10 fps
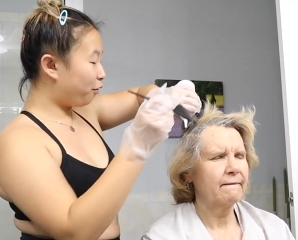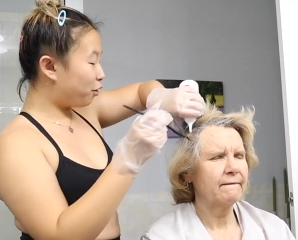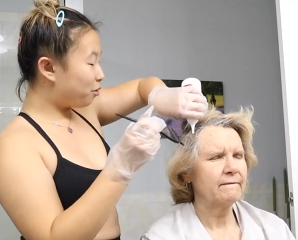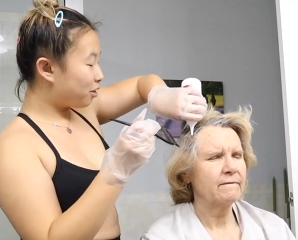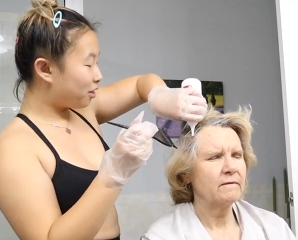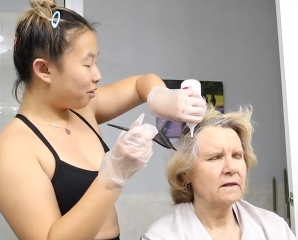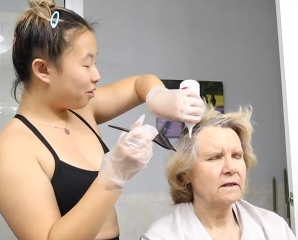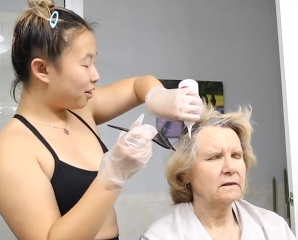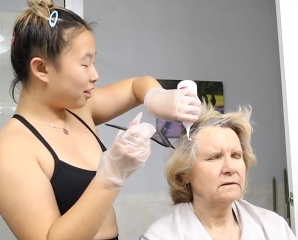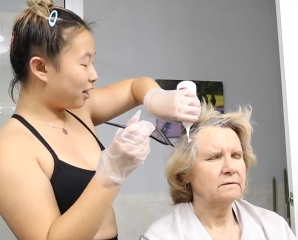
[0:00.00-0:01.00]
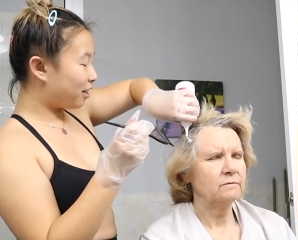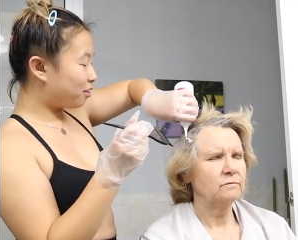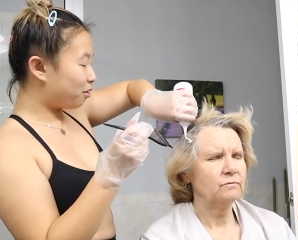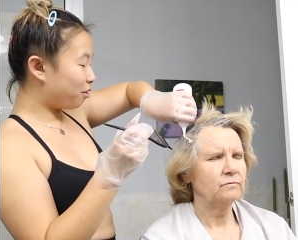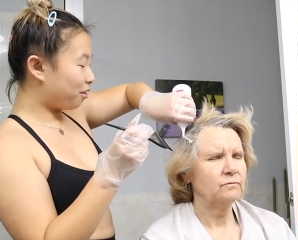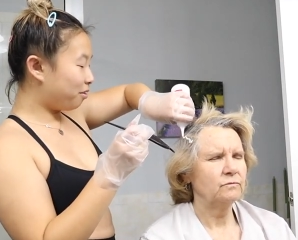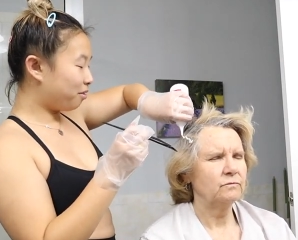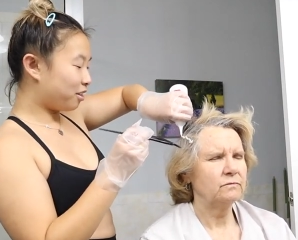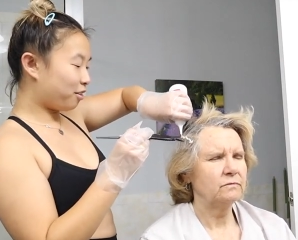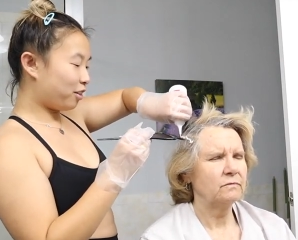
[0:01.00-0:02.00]
Speaker 1: if you can go on and cancel your own
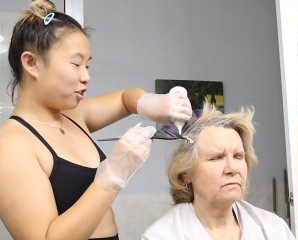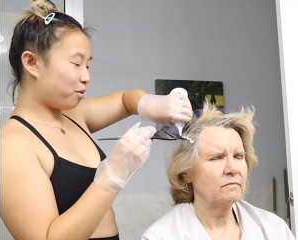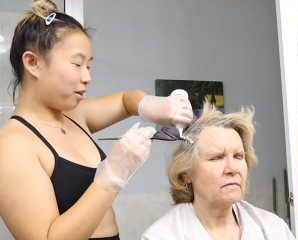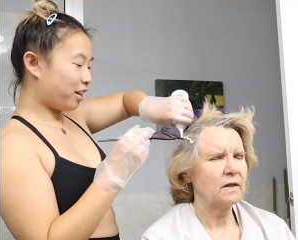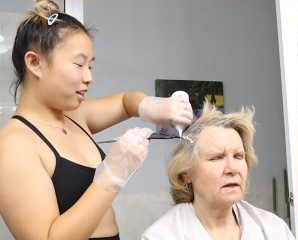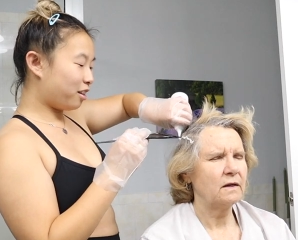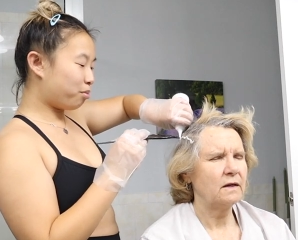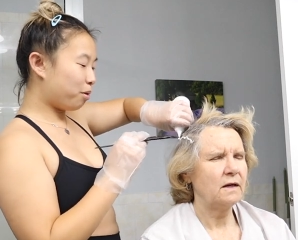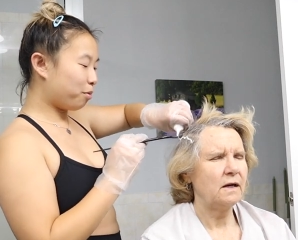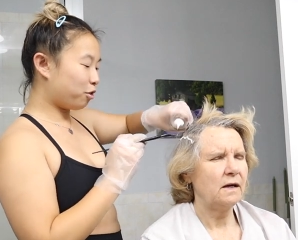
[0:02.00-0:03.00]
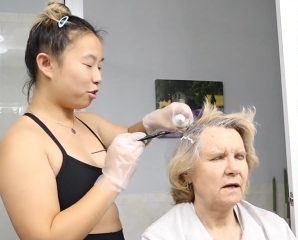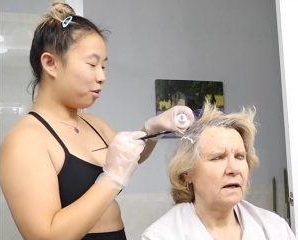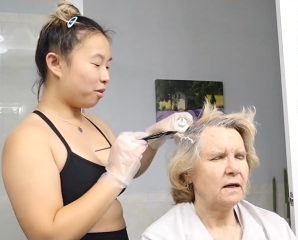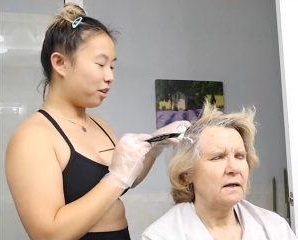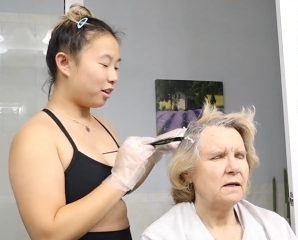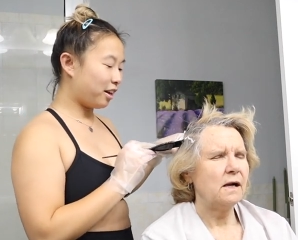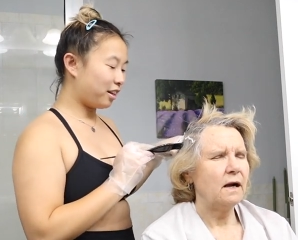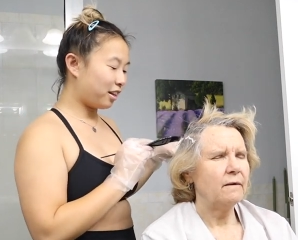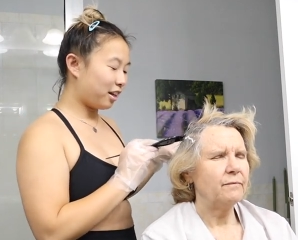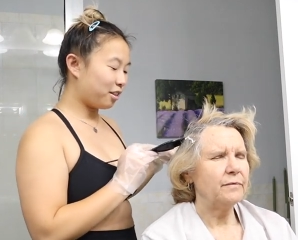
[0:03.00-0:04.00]
reservations, why can't these people just go online
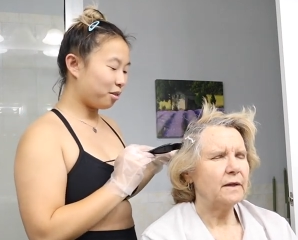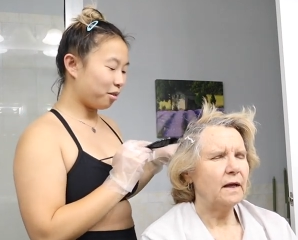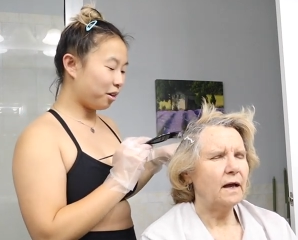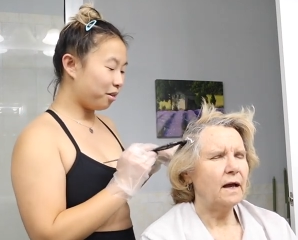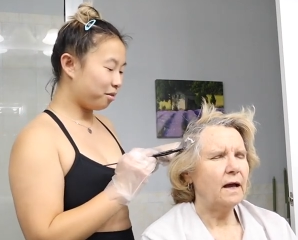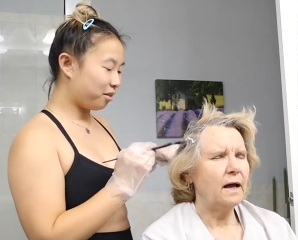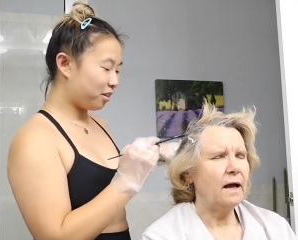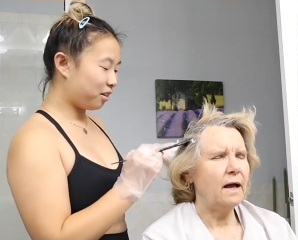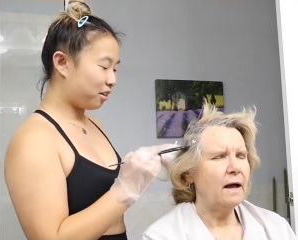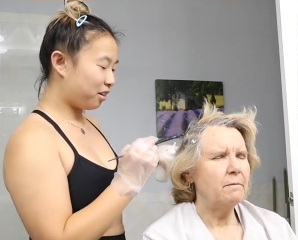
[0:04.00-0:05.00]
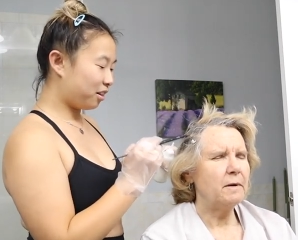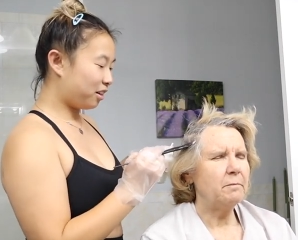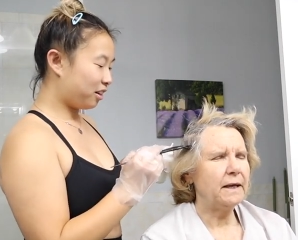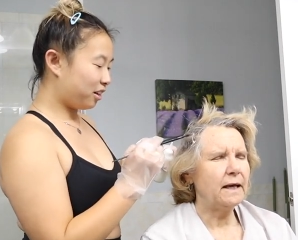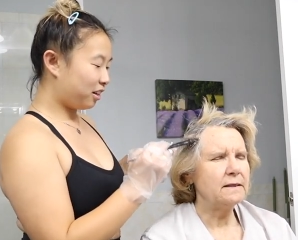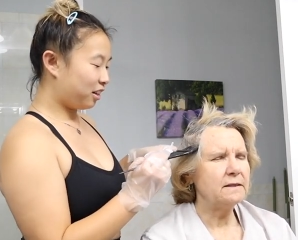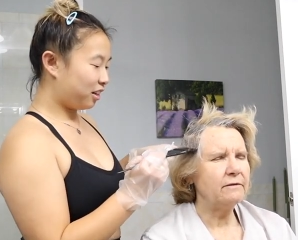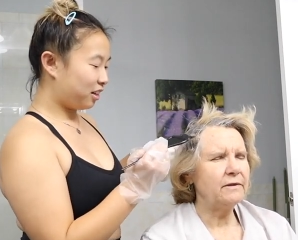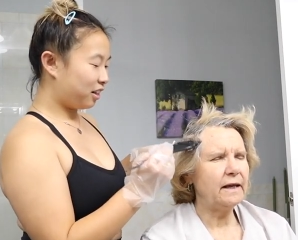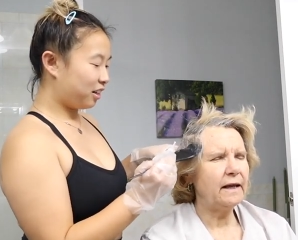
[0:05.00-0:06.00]
and cancel their own?
Speaker 2: Because
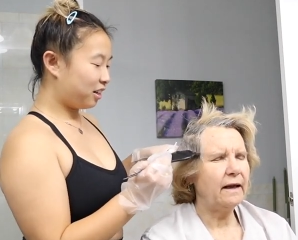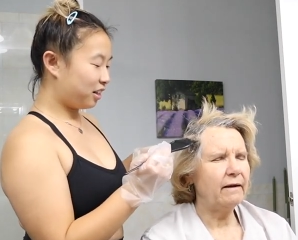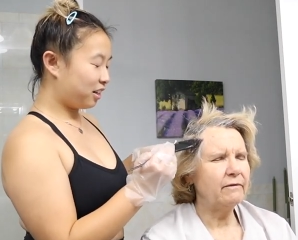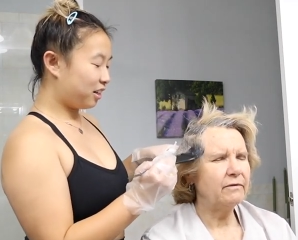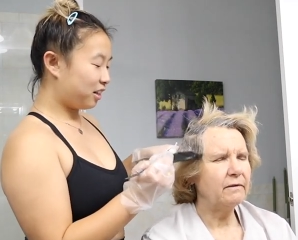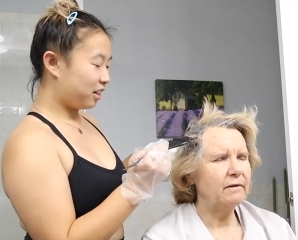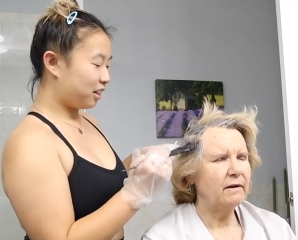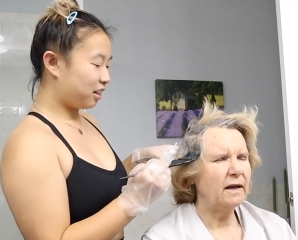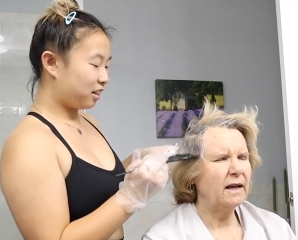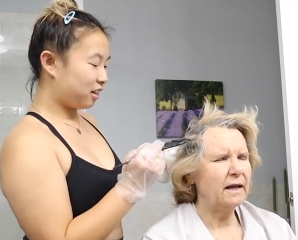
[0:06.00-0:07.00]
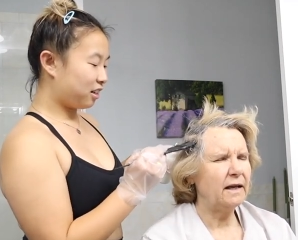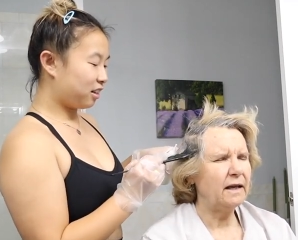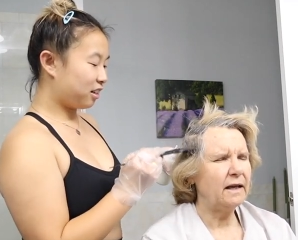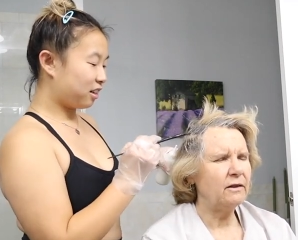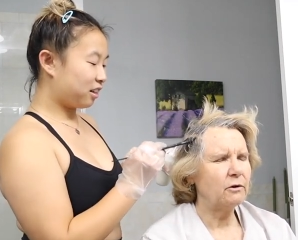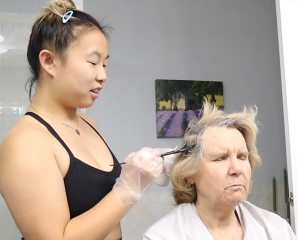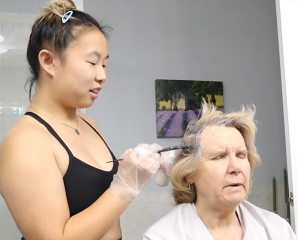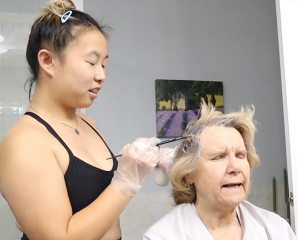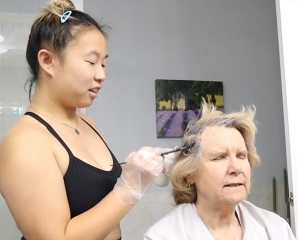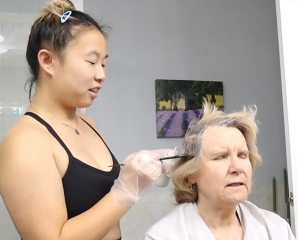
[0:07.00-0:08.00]
if they have either
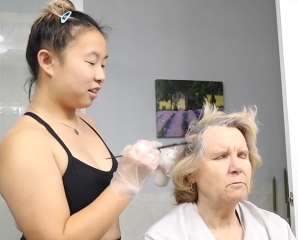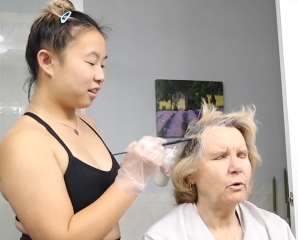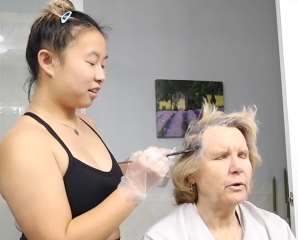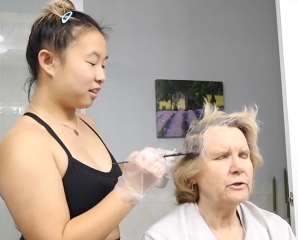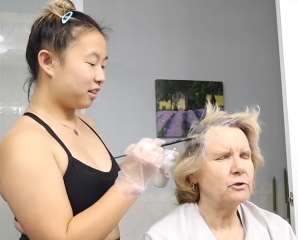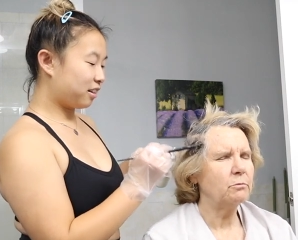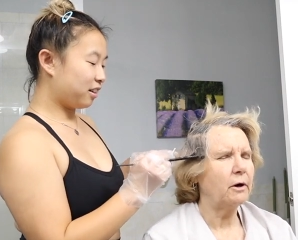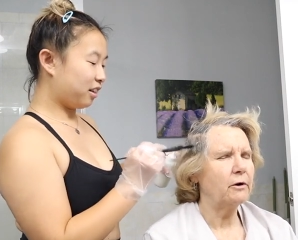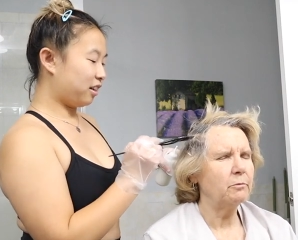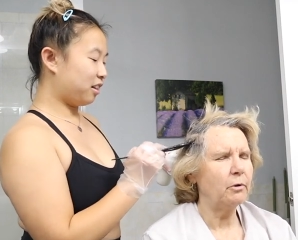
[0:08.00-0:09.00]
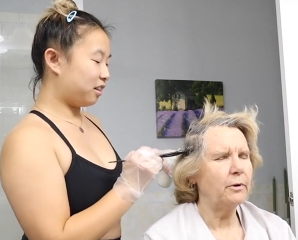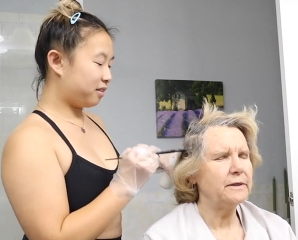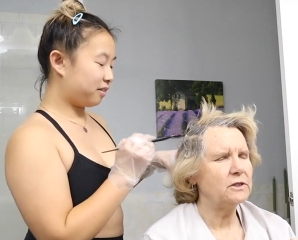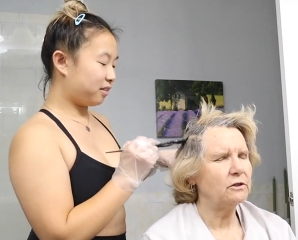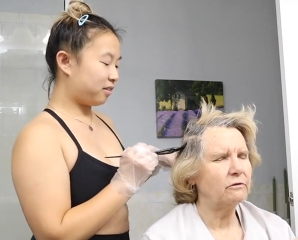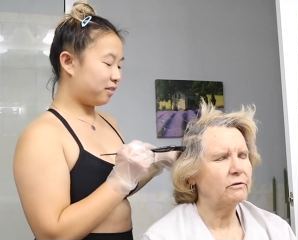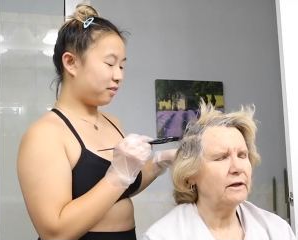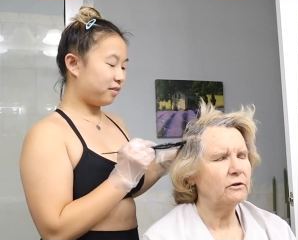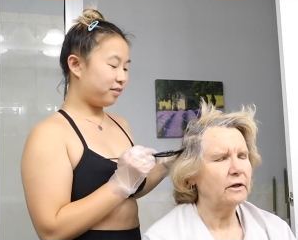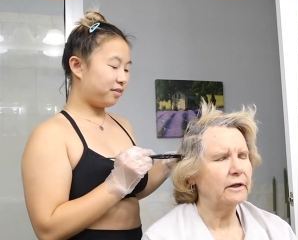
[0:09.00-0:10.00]
banked in points or borrowed points, they're
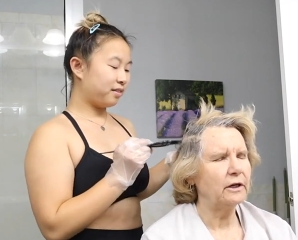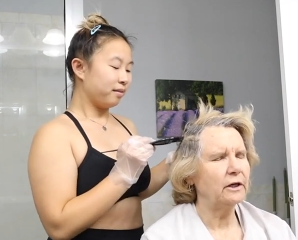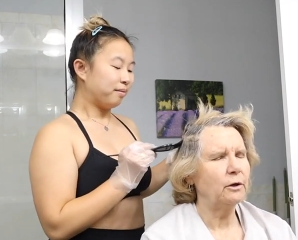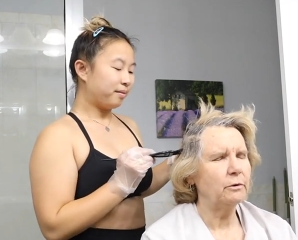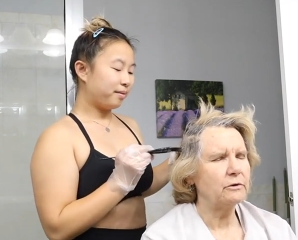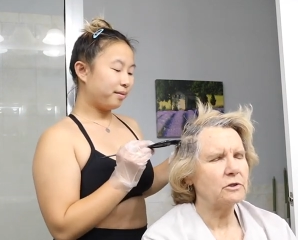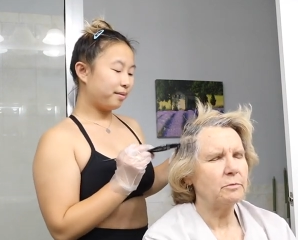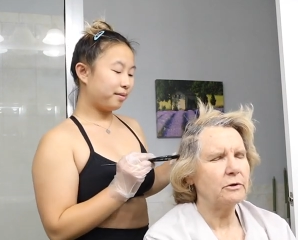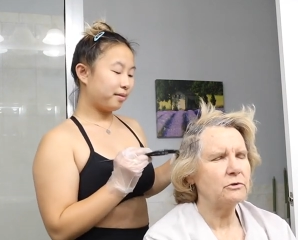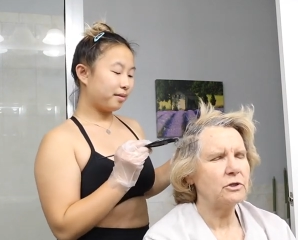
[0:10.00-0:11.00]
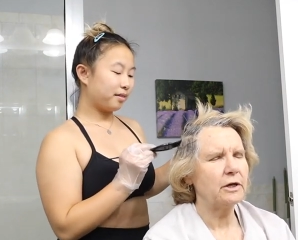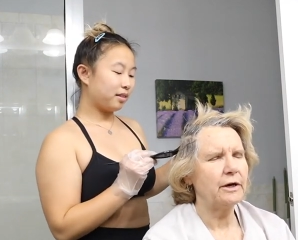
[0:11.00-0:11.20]
afraid they're not going to go where they're supposed to